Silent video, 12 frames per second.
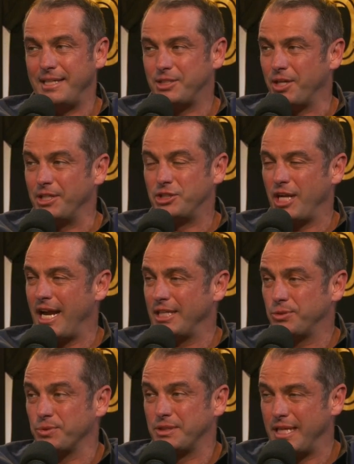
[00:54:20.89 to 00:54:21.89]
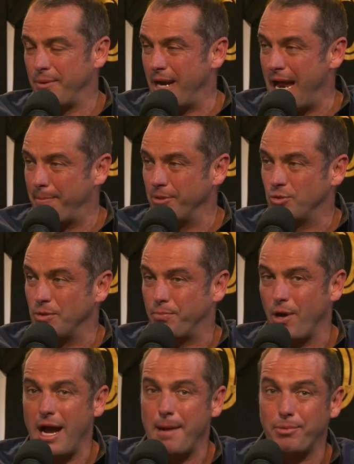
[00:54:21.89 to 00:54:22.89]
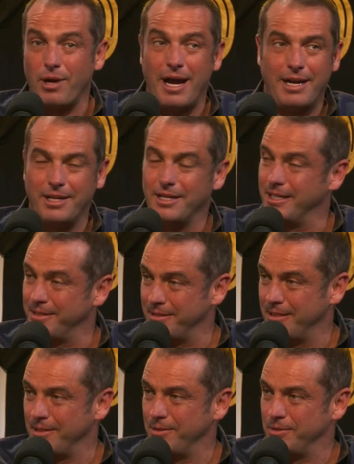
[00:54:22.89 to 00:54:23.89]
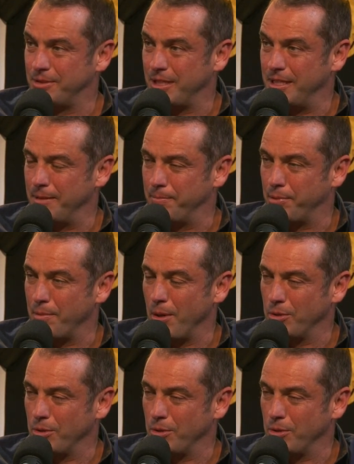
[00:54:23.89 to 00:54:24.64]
things going to change. We'll see what happens with Brian. Brian, who's in the promotion.